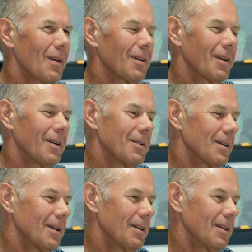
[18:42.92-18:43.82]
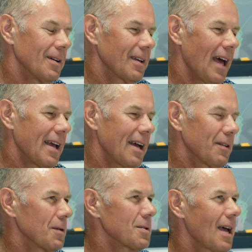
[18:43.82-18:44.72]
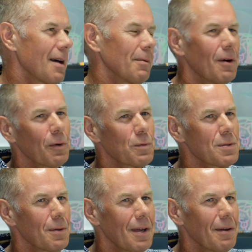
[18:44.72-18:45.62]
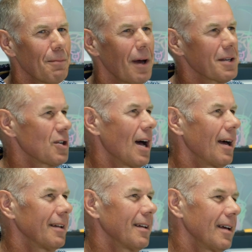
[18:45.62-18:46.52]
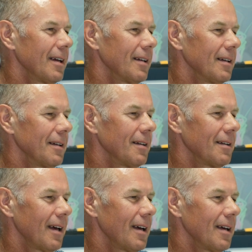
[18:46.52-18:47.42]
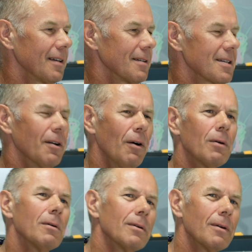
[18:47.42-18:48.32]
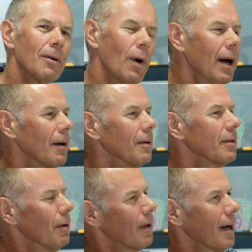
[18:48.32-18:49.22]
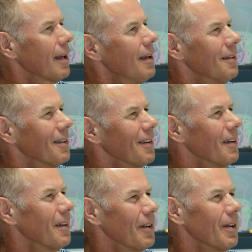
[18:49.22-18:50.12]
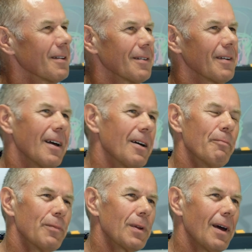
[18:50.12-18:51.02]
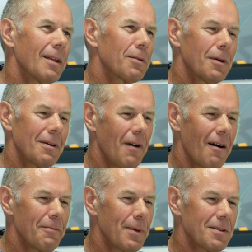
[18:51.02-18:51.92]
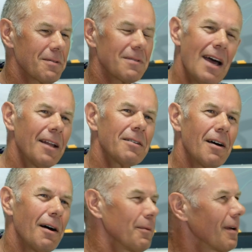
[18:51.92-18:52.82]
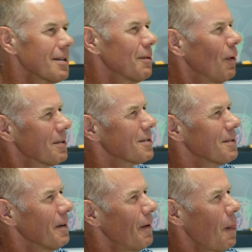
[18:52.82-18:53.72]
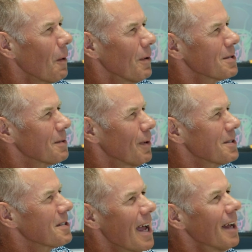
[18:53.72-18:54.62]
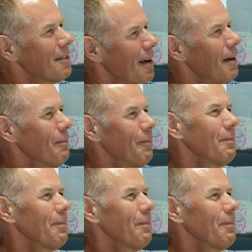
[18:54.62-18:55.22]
The cardiac nurse came along and was looking at my chart and said, "Oh, wow, you're lucky. You had 35 minutes of downtime." And I said, "What's downtime?"